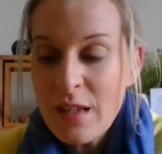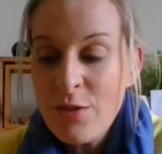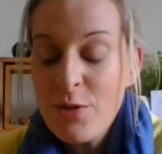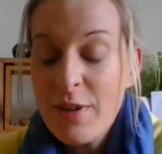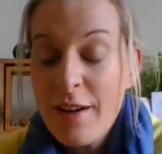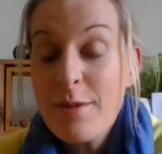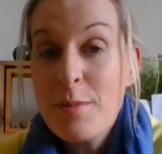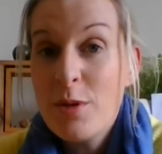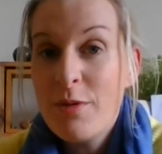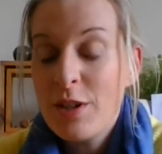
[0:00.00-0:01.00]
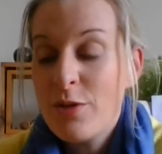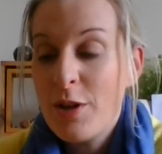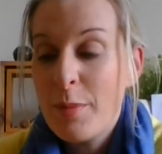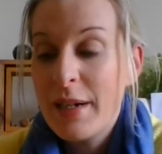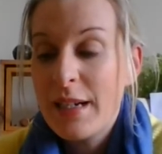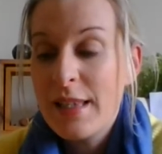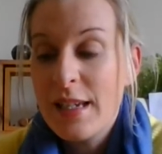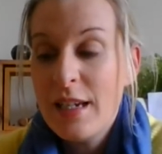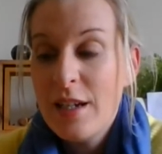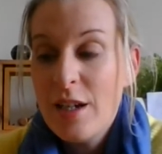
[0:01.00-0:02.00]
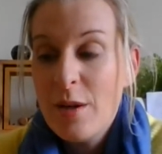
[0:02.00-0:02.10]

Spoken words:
if you've kept moving throughout your pregnancy.